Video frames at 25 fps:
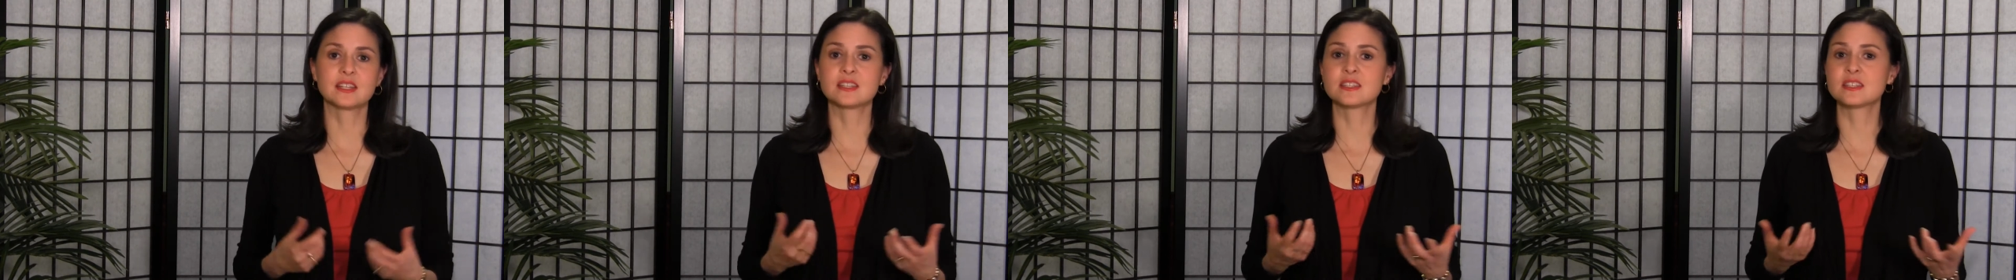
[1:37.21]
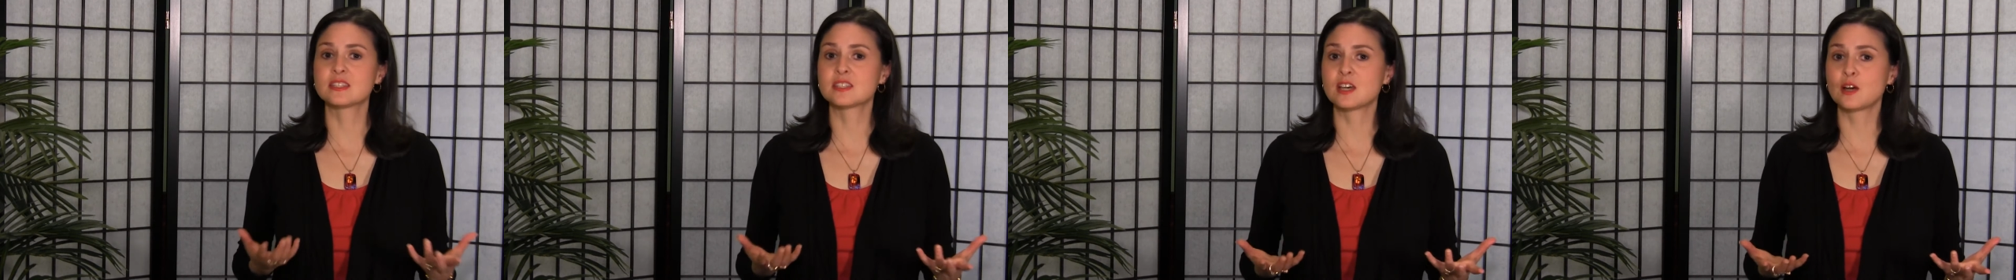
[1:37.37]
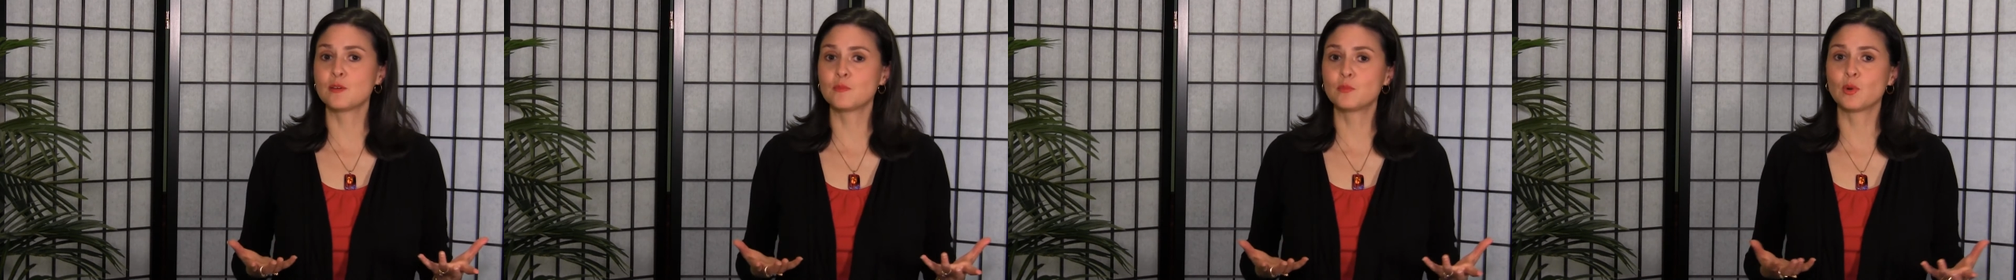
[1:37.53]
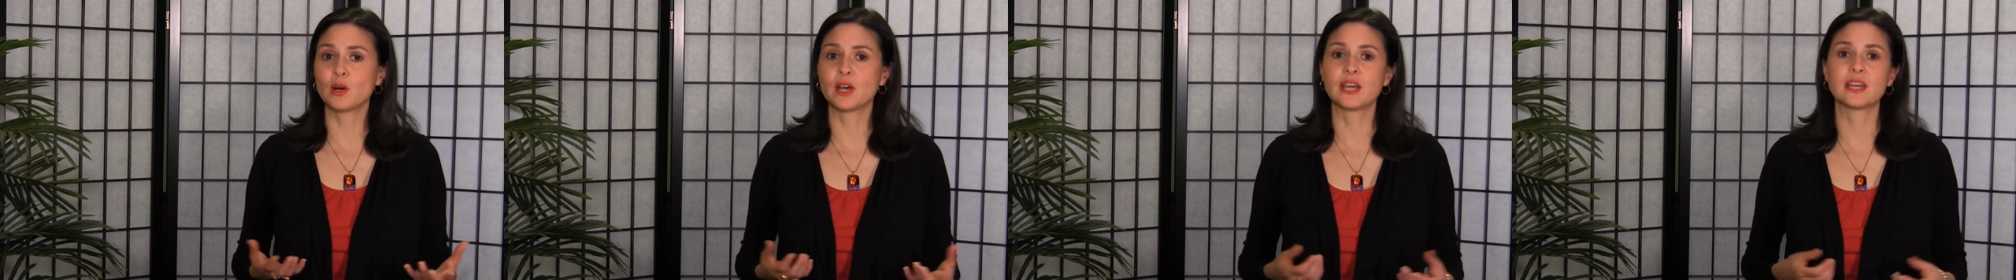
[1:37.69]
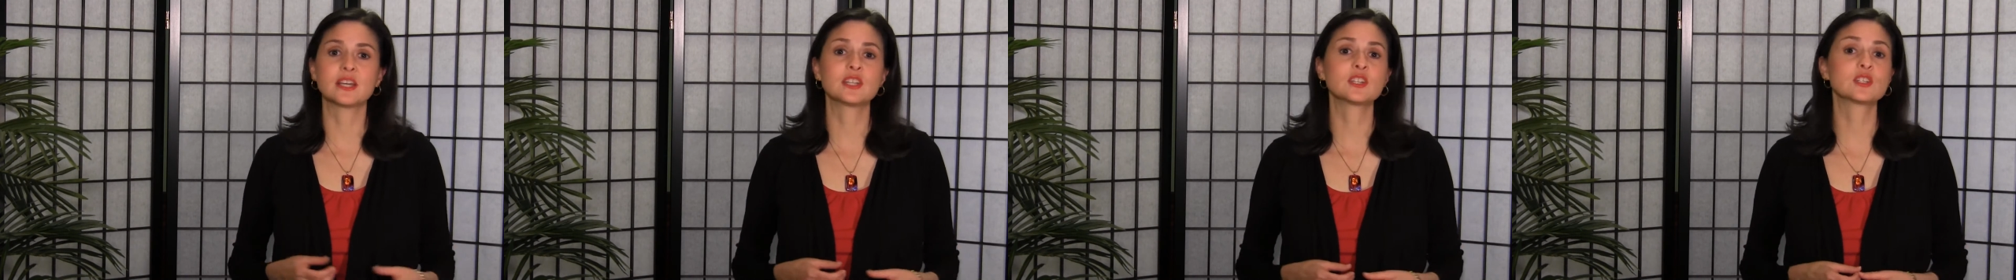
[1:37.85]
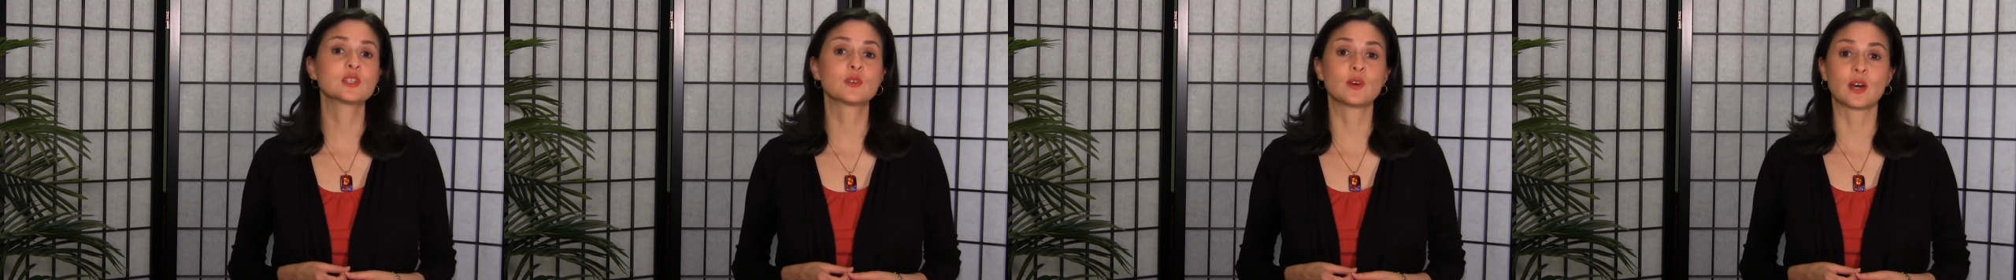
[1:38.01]
some way
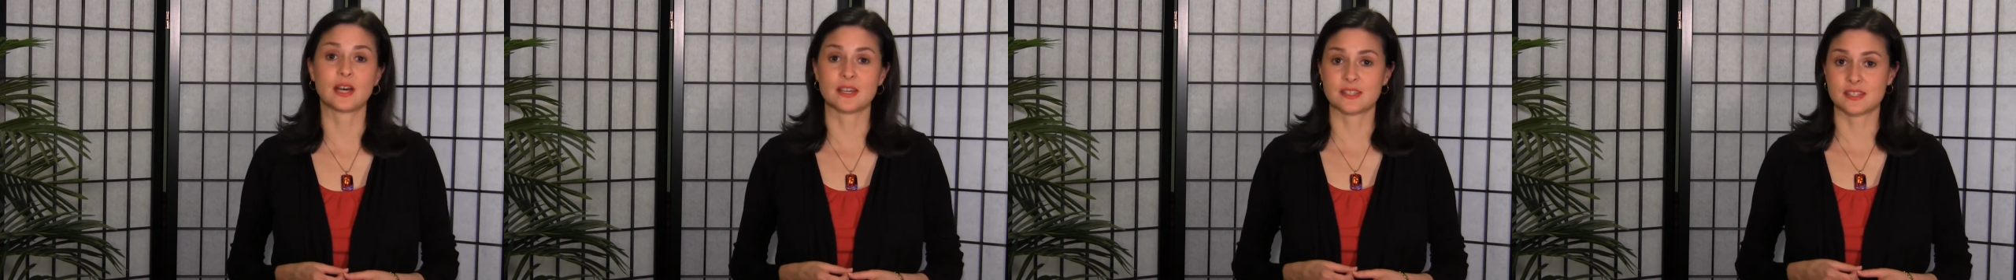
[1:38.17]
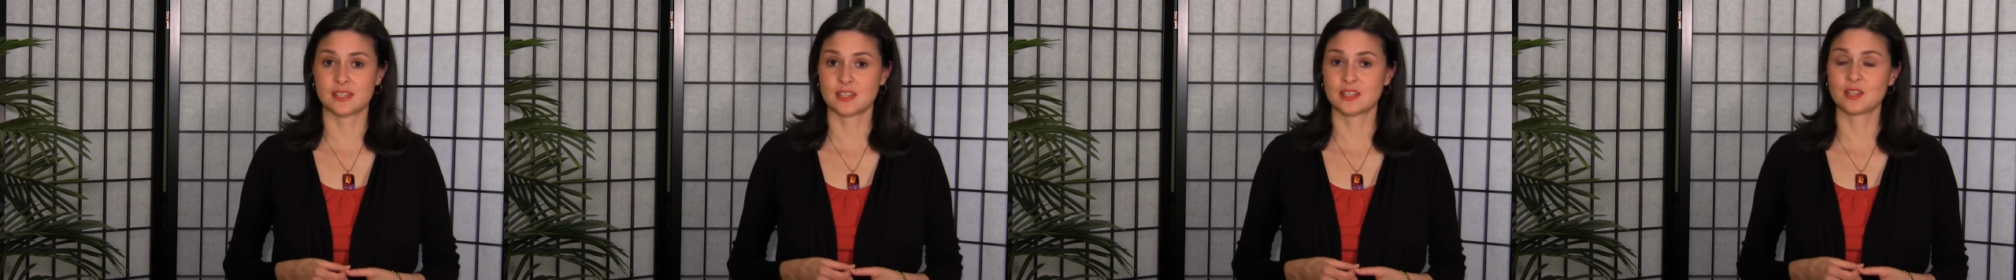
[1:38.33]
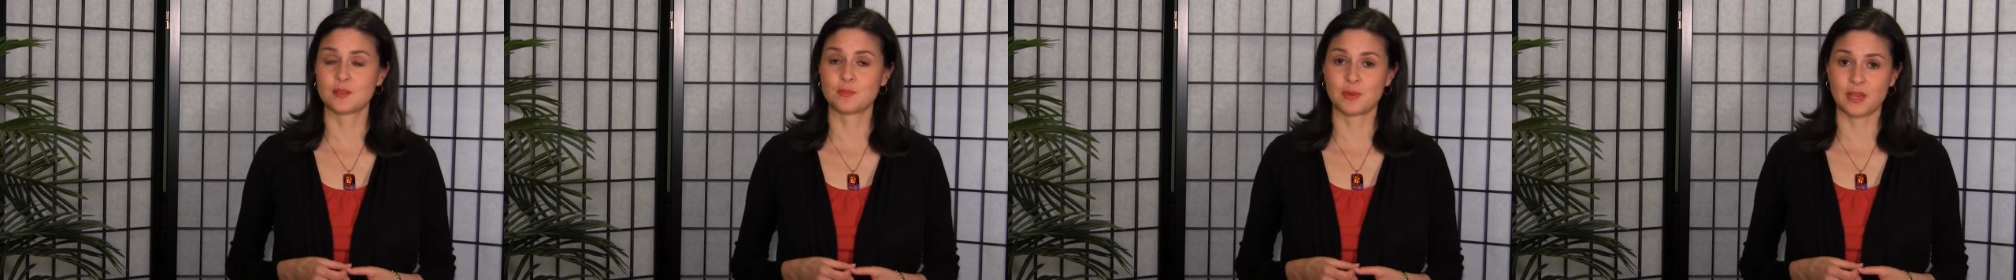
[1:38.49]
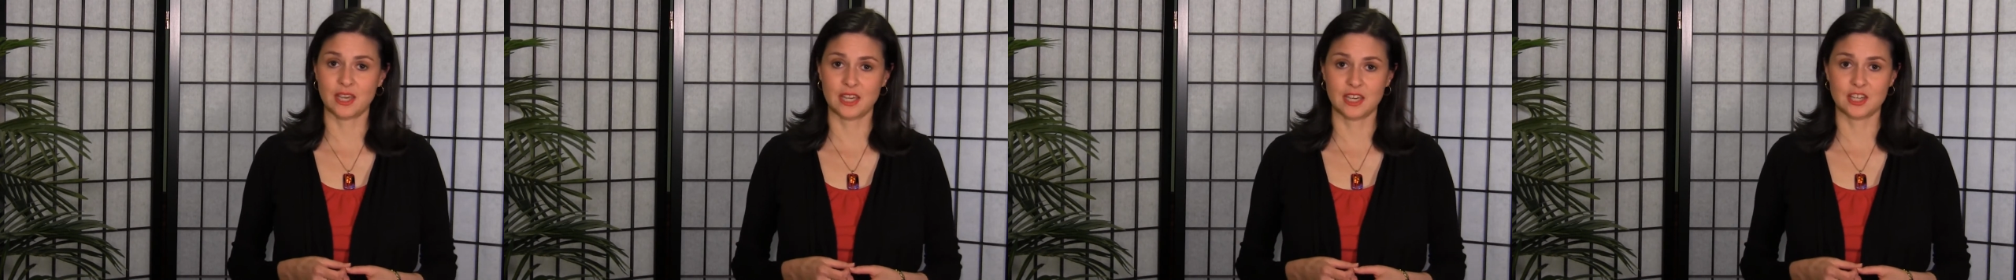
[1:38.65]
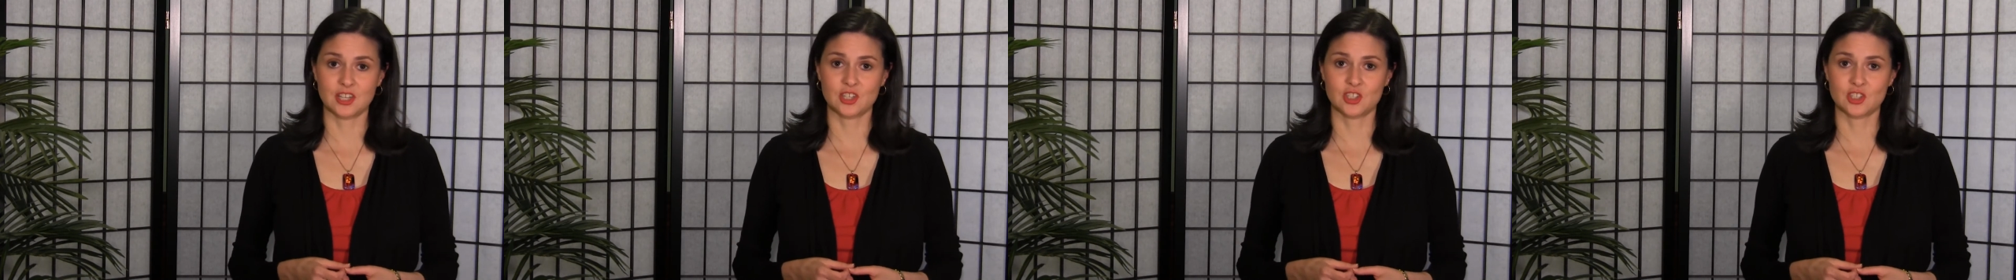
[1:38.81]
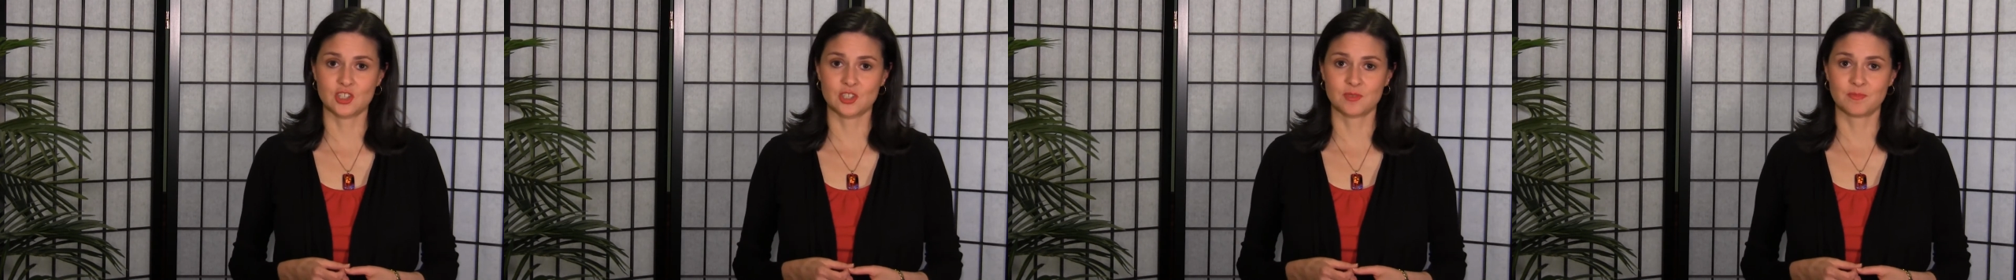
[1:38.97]
to us on the
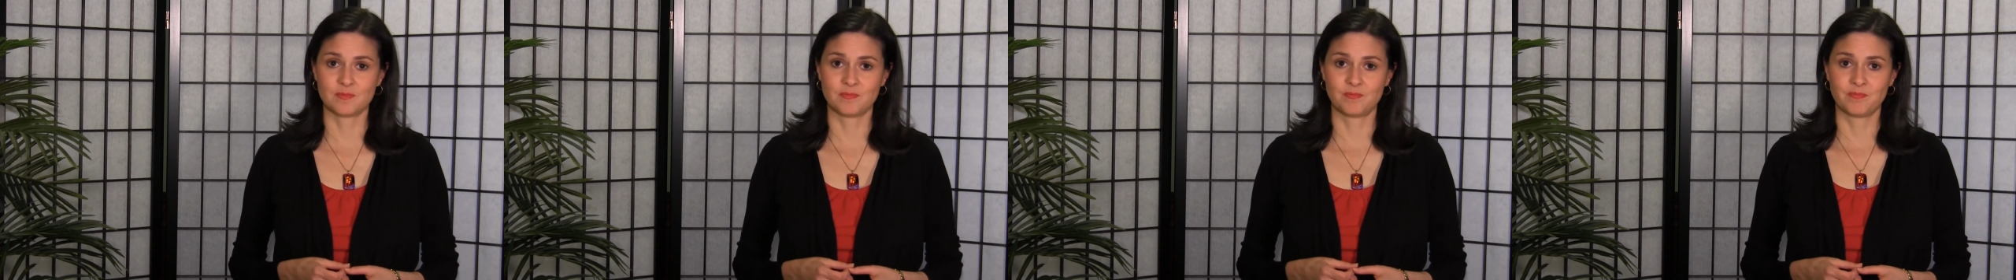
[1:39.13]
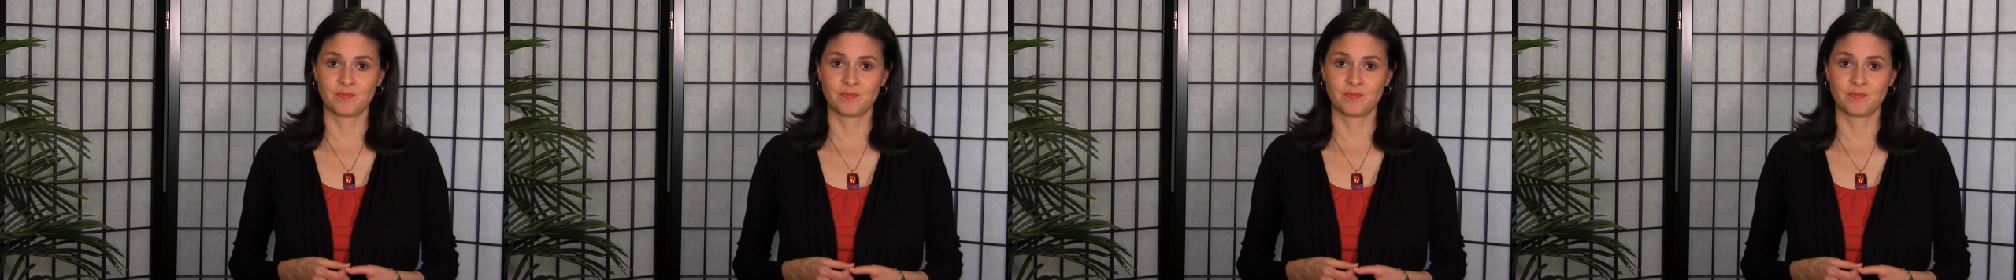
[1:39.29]
page.